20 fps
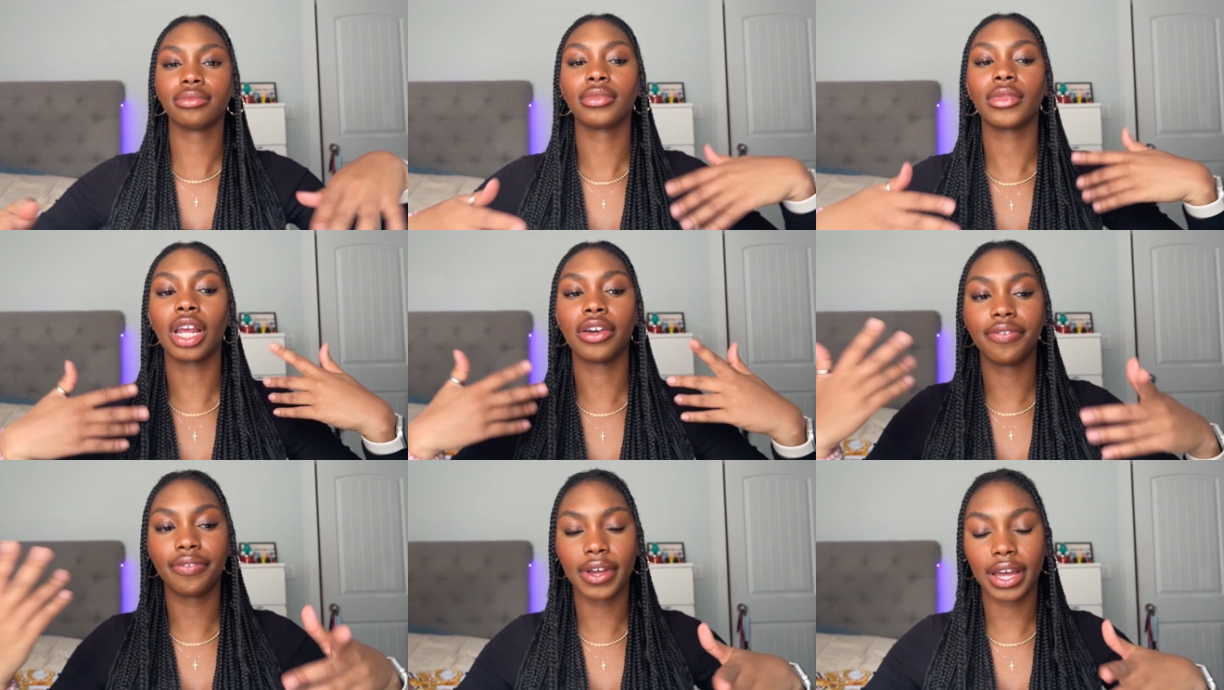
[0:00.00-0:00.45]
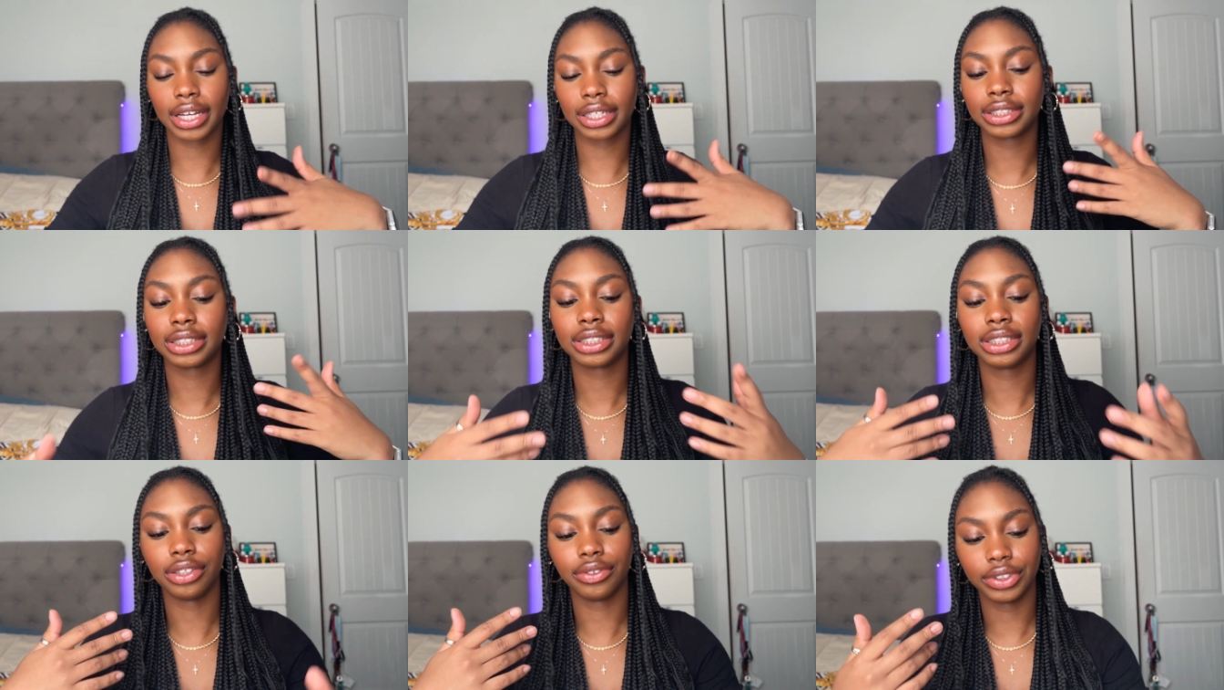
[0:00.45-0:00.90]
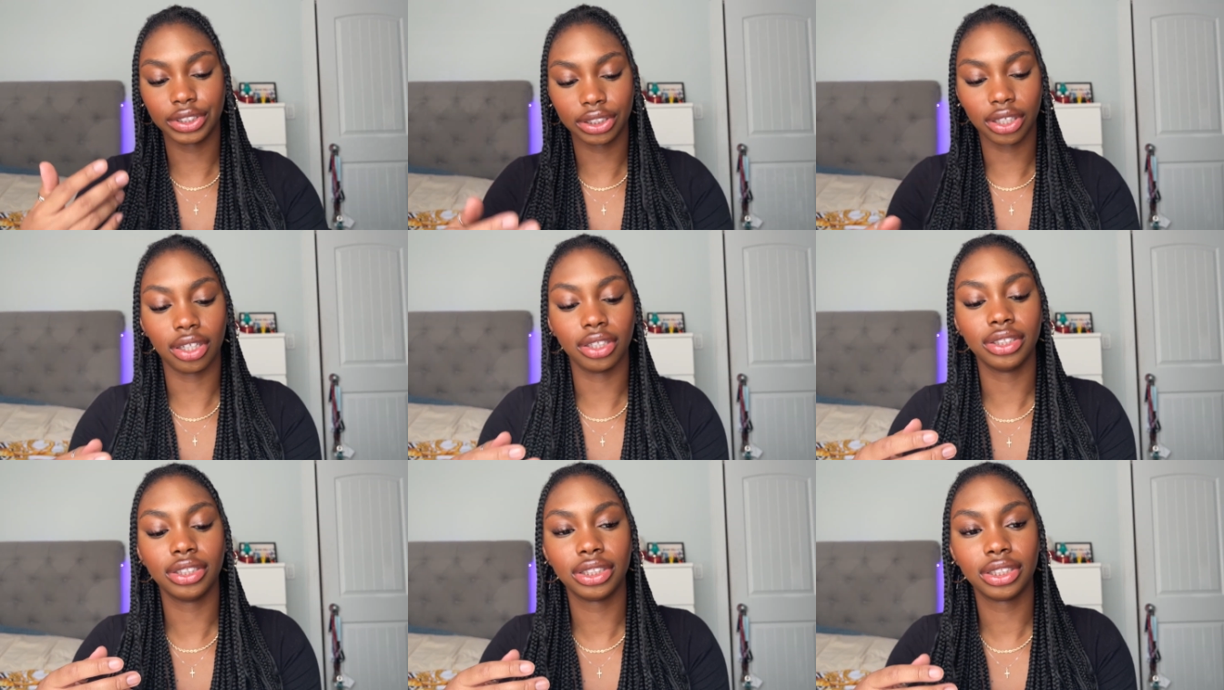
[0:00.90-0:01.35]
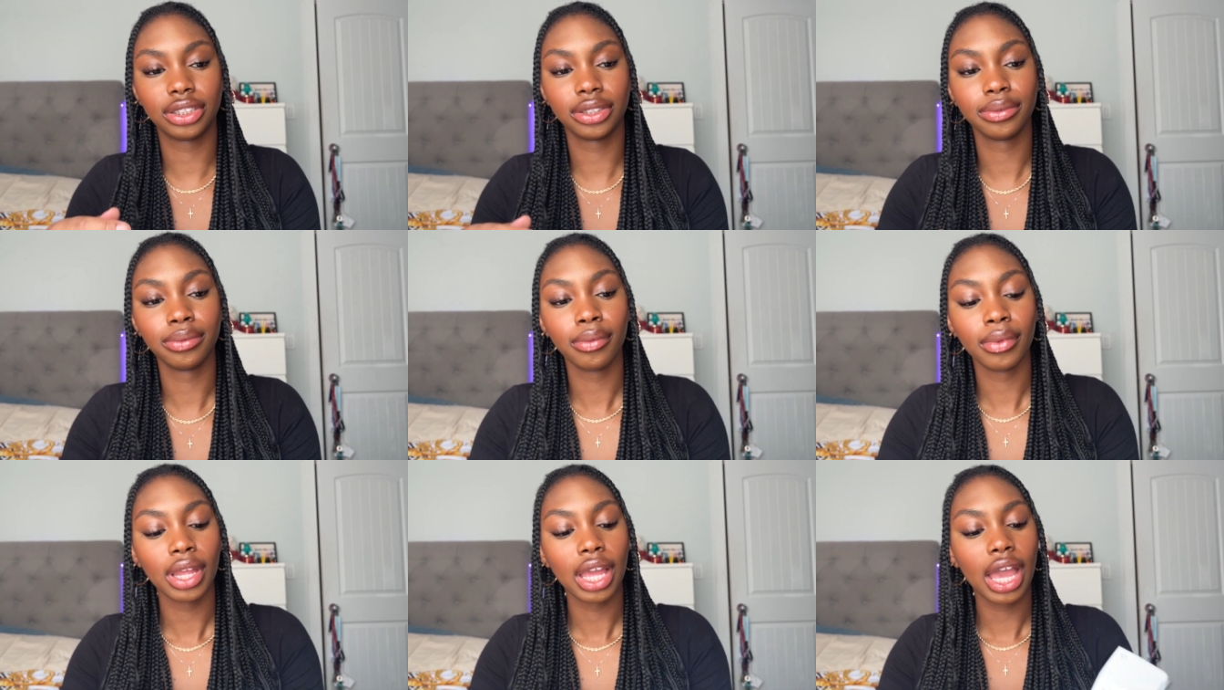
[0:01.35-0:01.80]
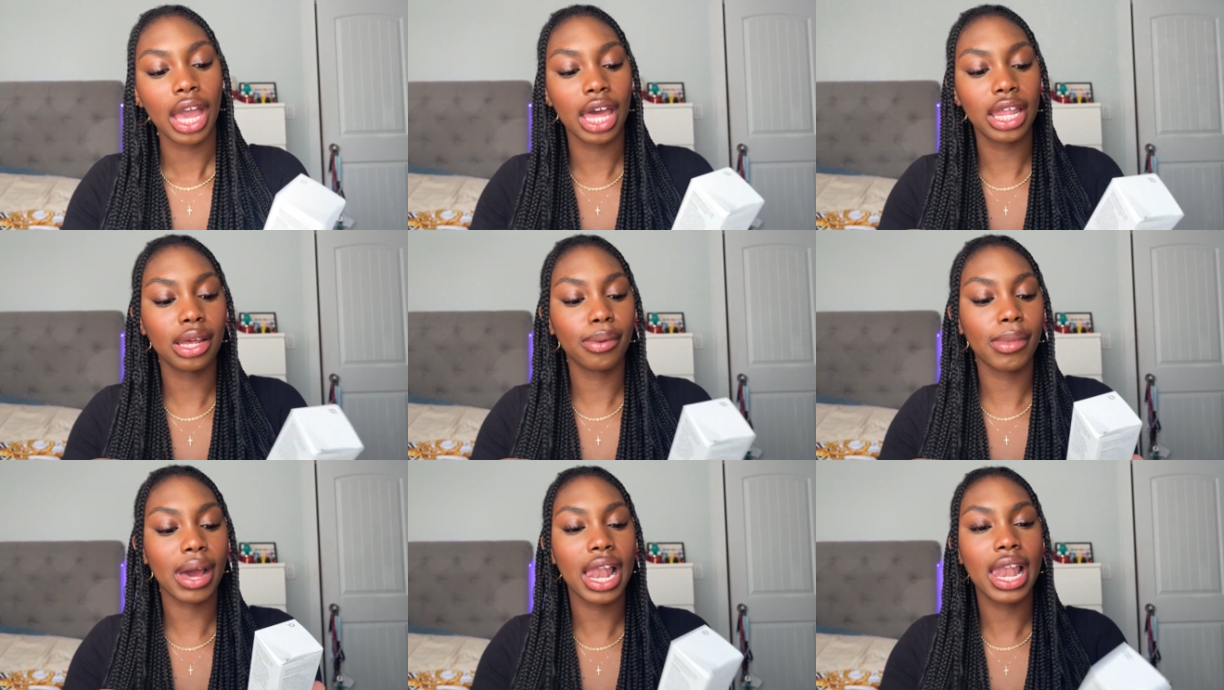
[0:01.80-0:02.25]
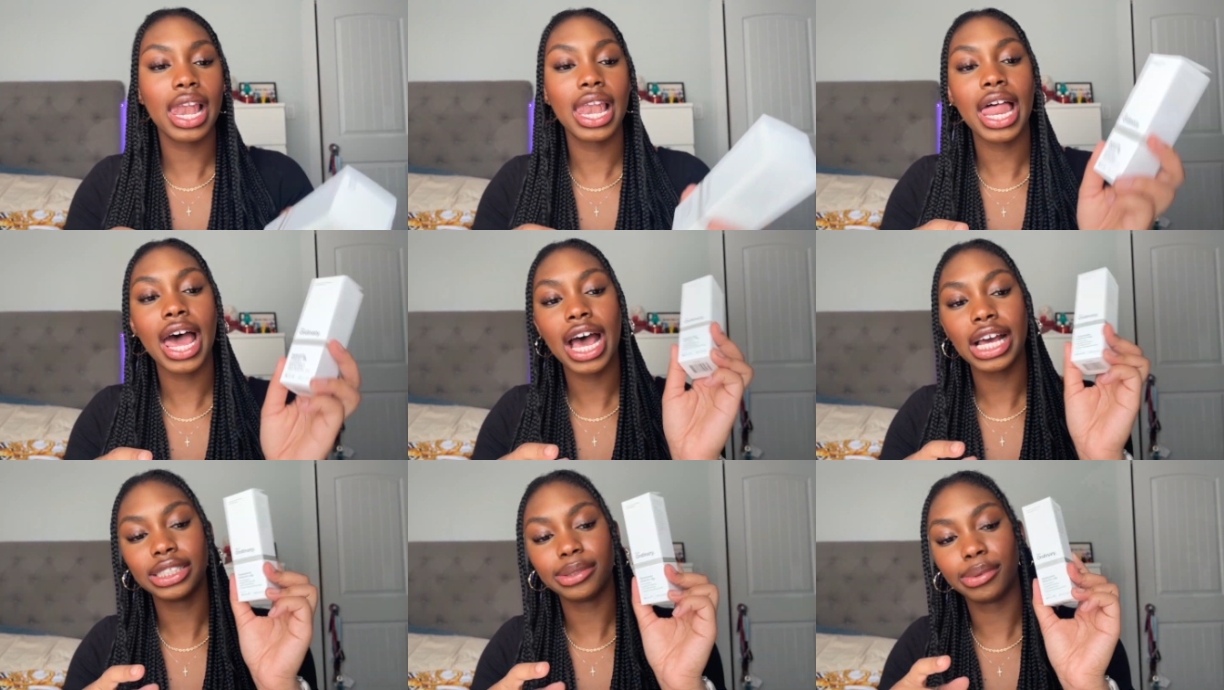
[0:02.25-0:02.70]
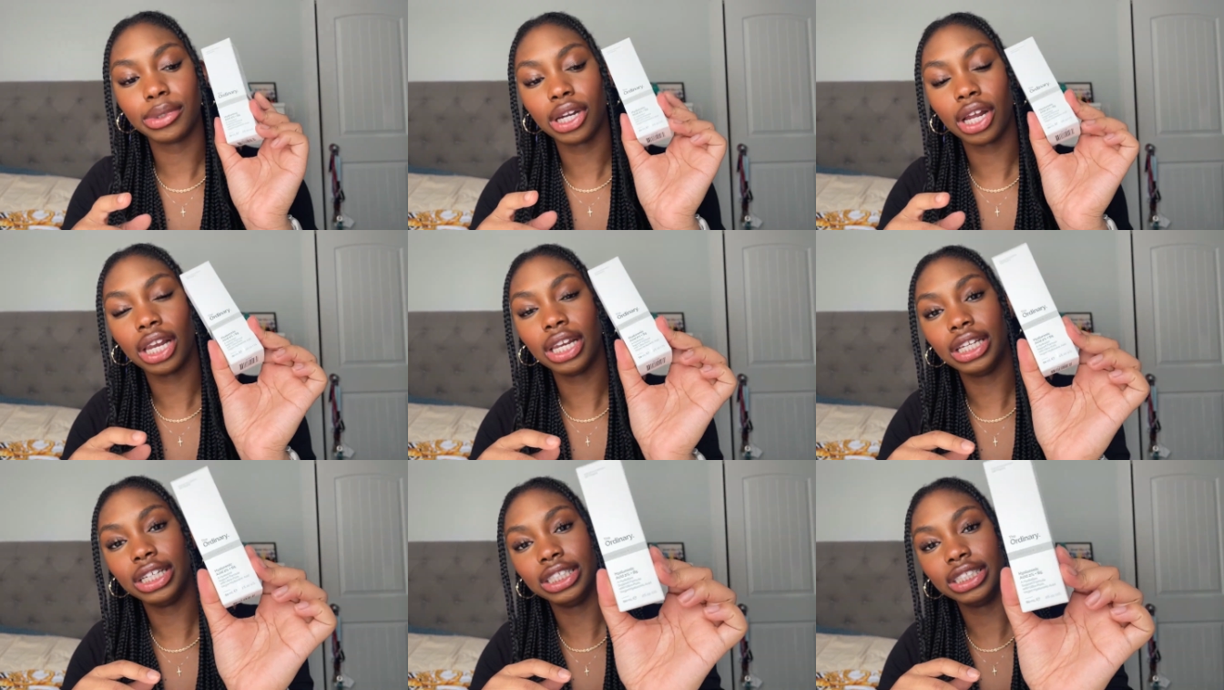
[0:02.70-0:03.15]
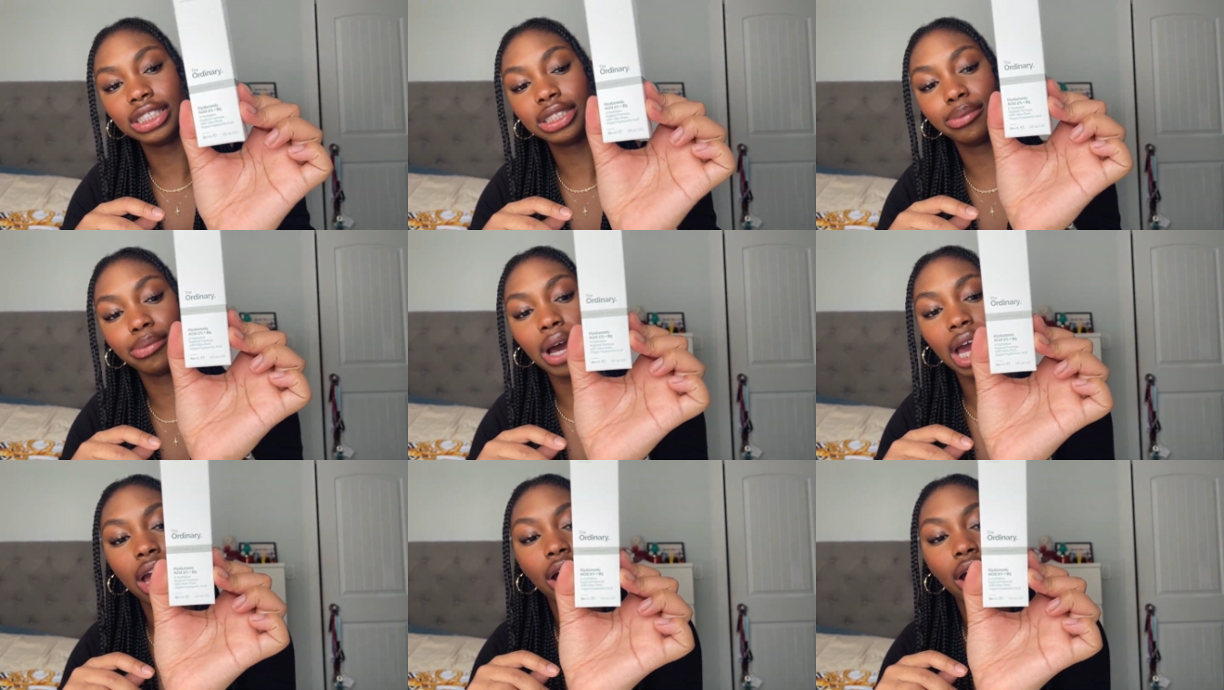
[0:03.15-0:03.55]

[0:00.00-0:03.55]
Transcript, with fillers: effects, the results and then my last but not least my